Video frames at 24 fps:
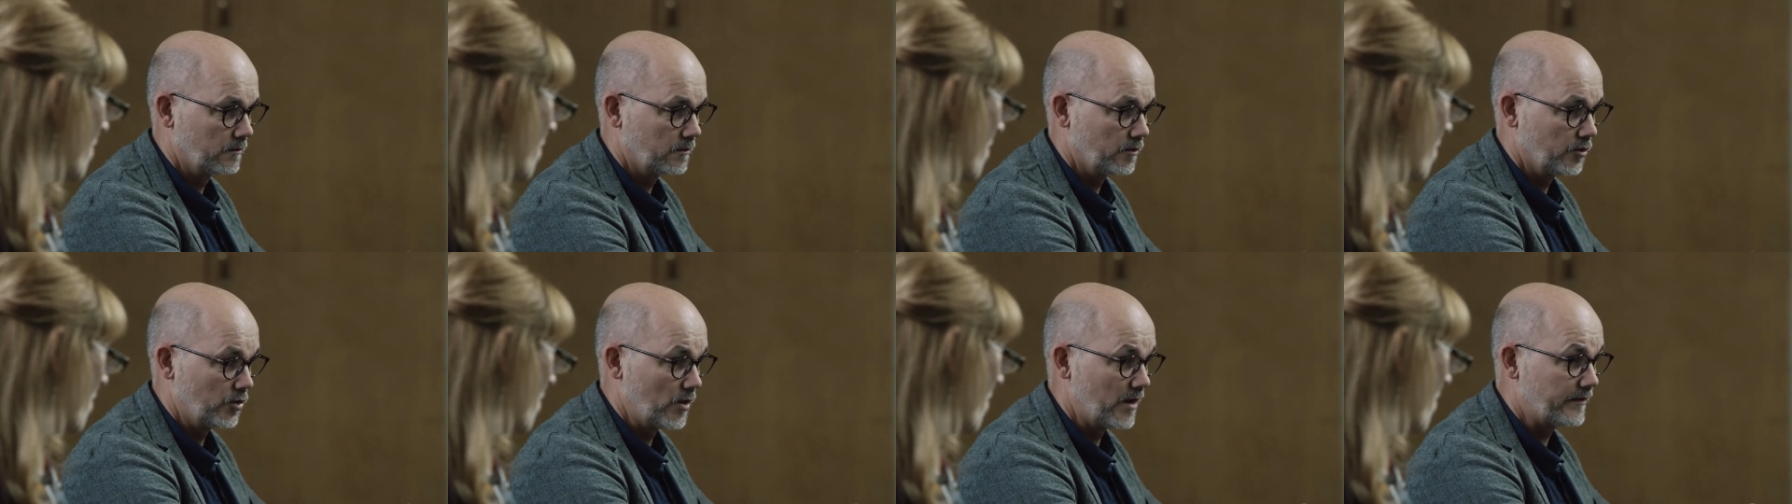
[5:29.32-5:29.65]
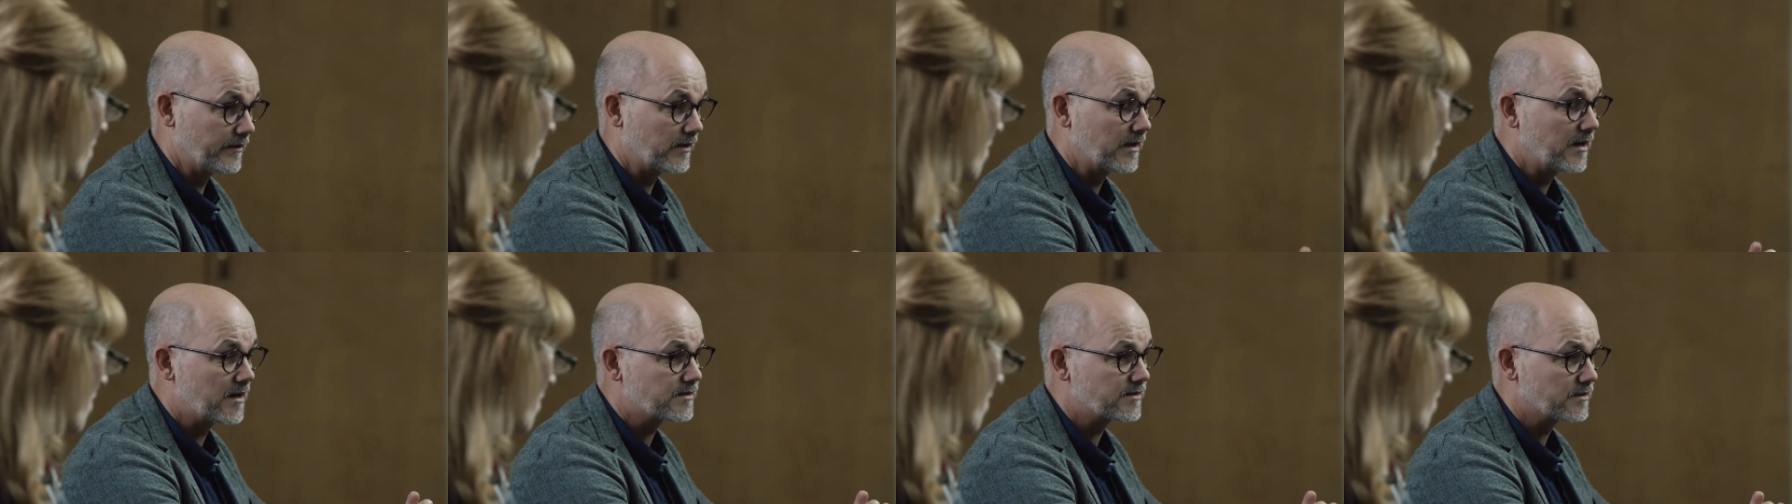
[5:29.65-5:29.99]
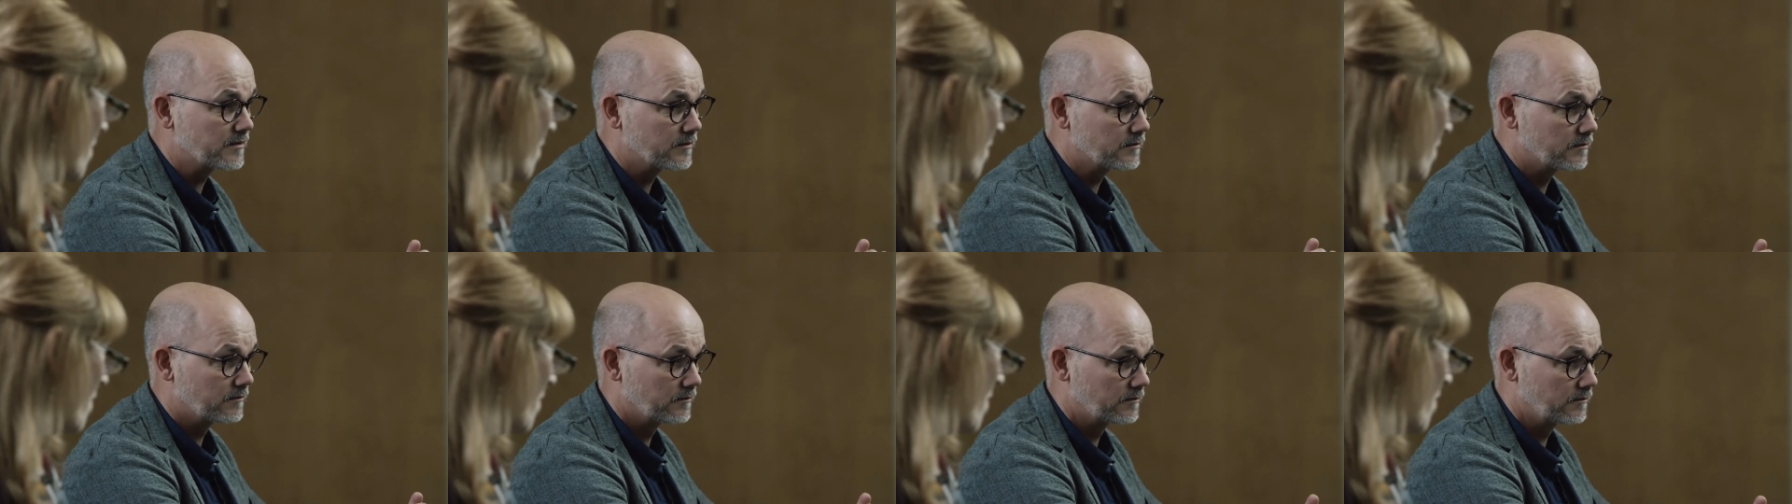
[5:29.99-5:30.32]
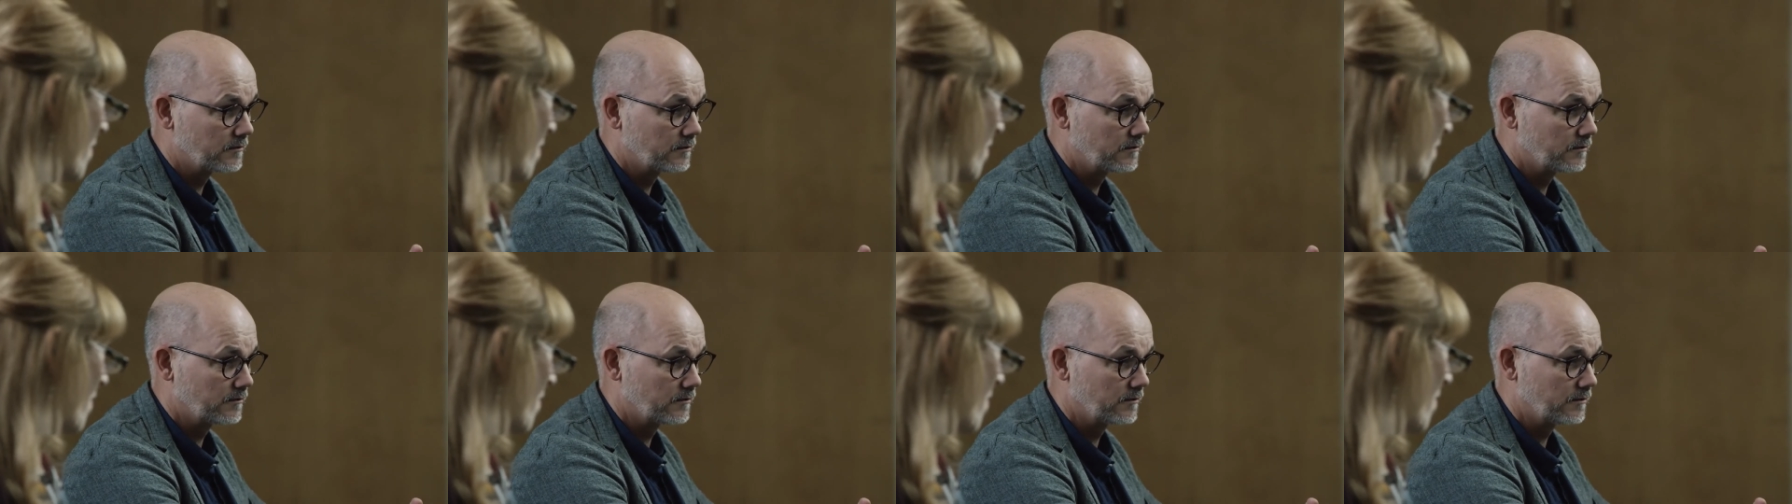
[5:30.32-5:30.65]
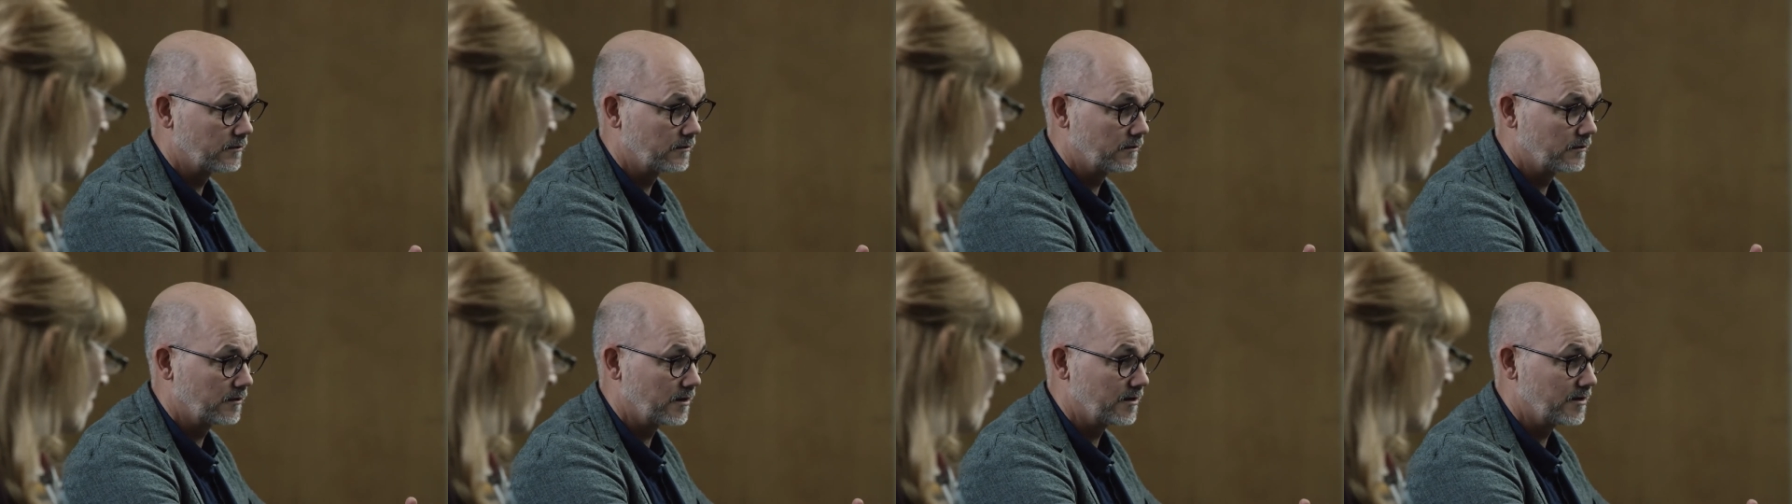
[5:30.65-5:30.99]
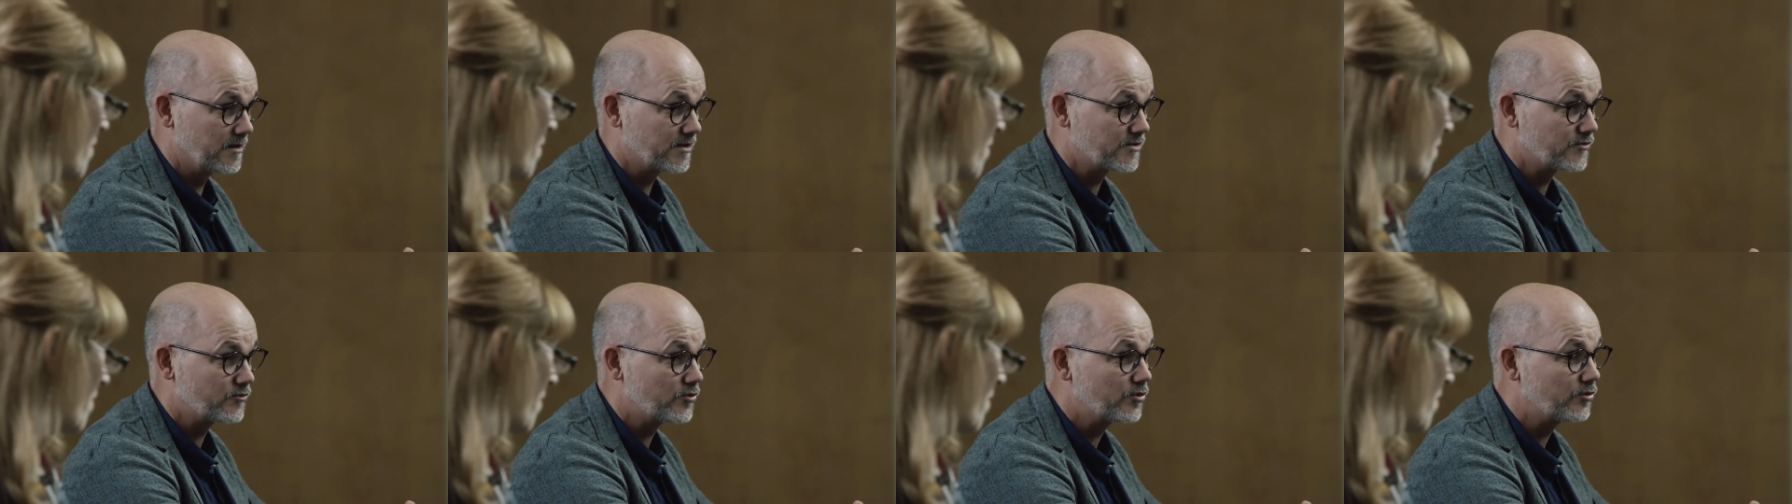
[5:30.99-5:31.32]
you have a cousin in
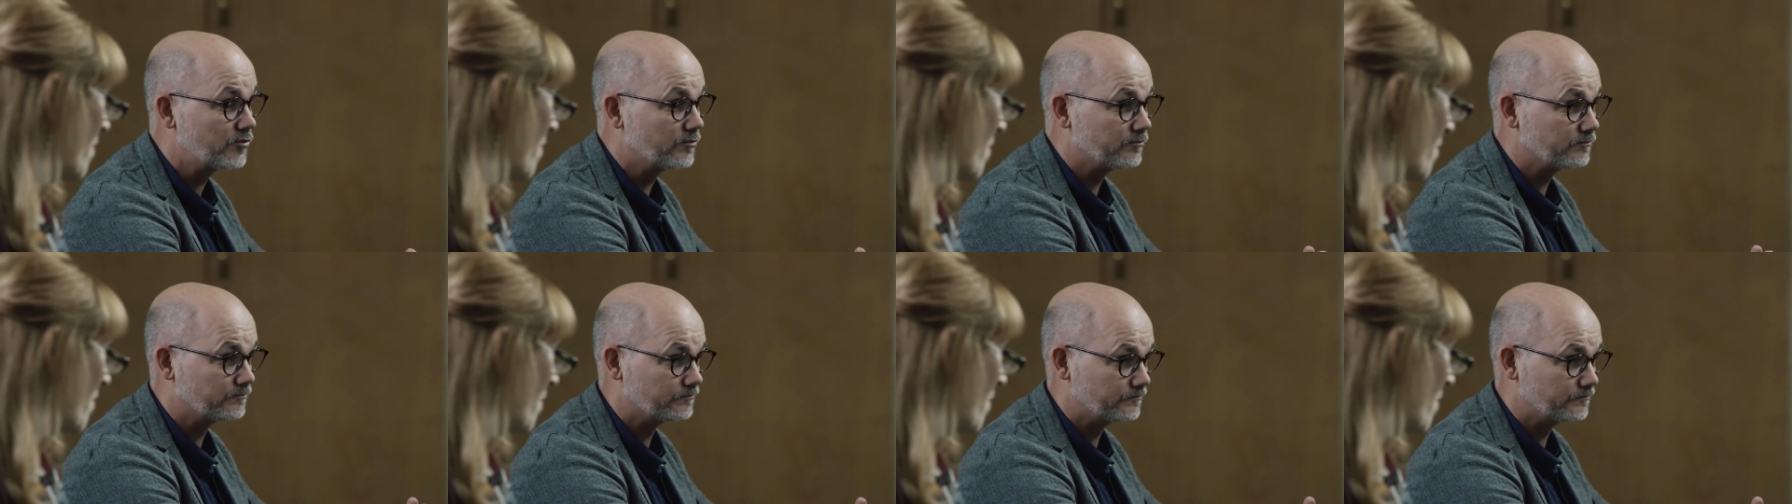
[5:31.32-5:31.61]
this room.